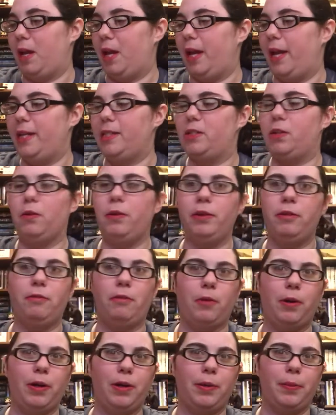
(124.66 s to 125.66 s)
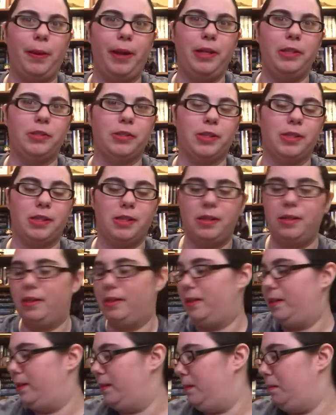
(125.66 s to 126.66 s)
It's only 400 pages,
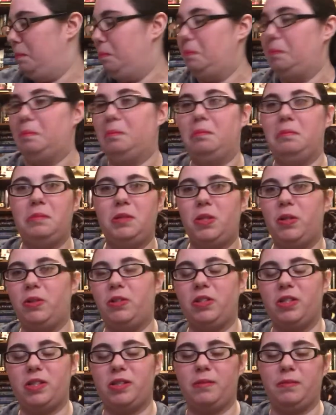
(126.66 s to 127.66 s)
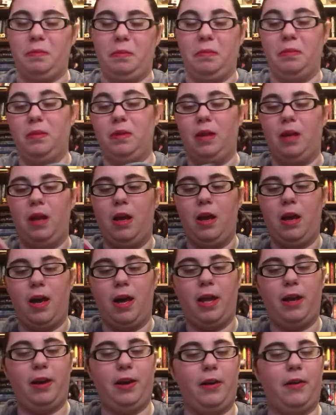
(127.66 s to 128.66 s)
so just,
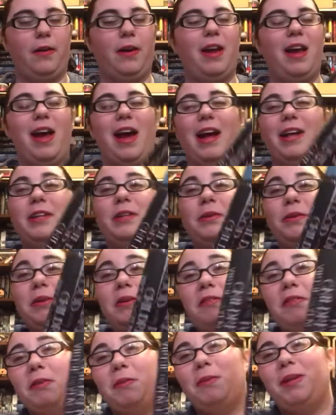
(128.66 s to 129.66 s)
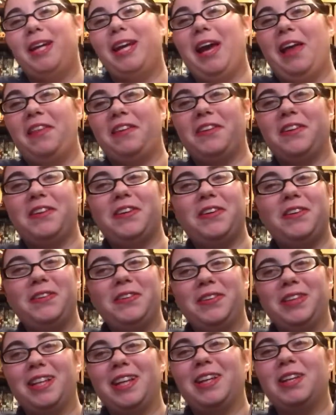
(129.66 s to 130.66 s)
I don't know. I do love them together, though.
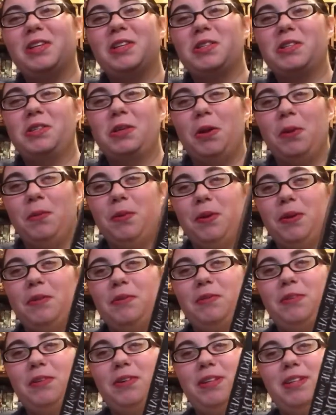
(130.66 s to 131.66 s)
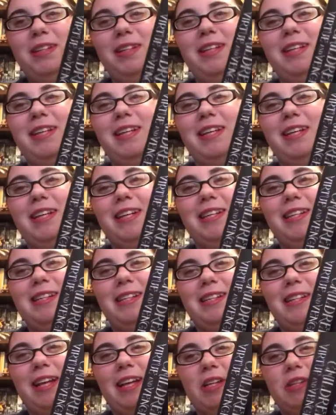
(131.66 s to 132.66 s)
They look so beautiful
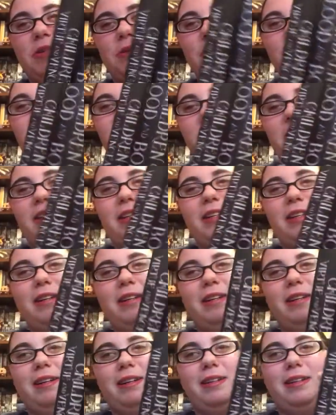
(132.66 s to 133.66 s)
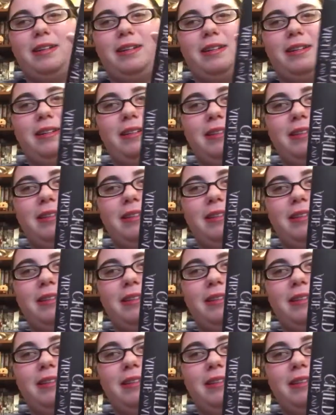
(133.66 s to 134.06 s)
next to each other. Oh,